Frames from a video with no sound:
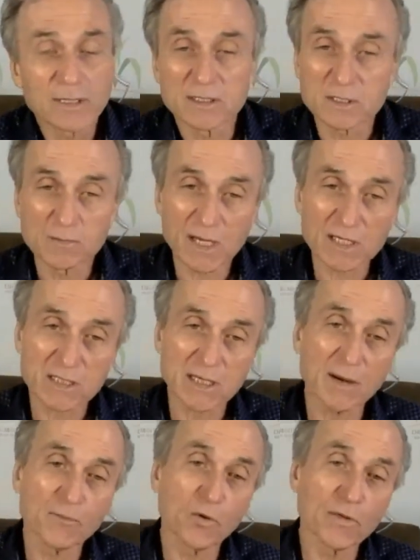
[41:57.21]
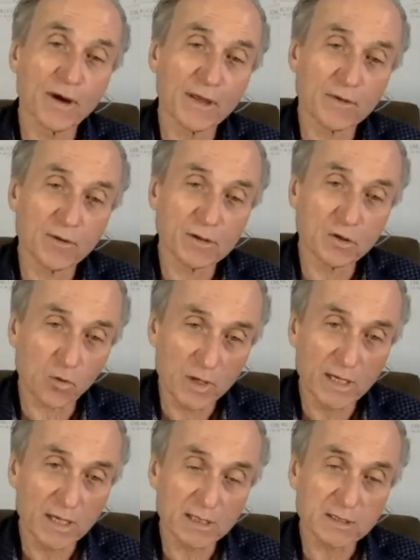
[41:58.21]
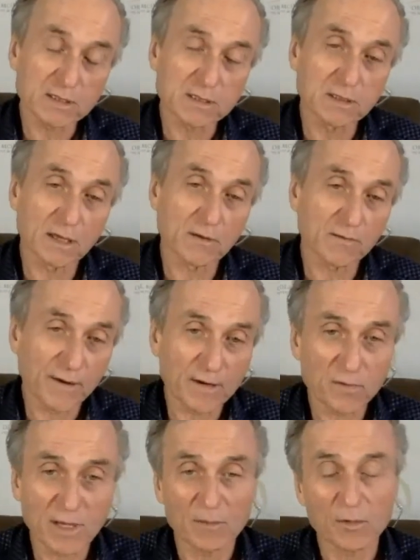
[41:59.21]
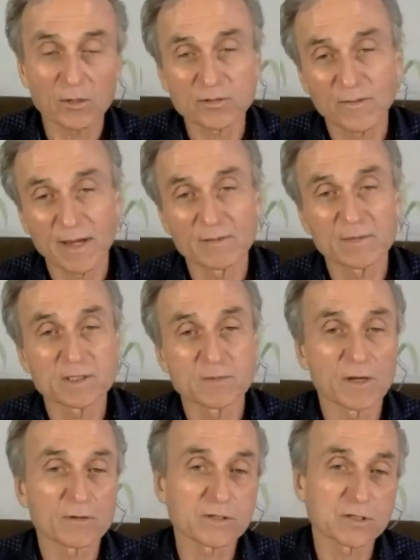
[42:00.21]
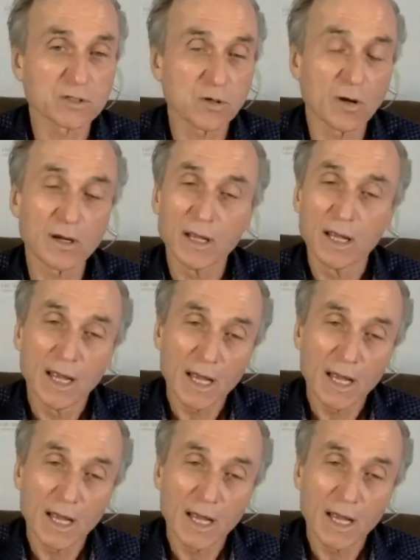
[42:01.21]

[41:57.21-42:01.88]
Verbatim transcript: and it's mixed up with other ingredients, other phytochemicals, vitamins, minerals, and so on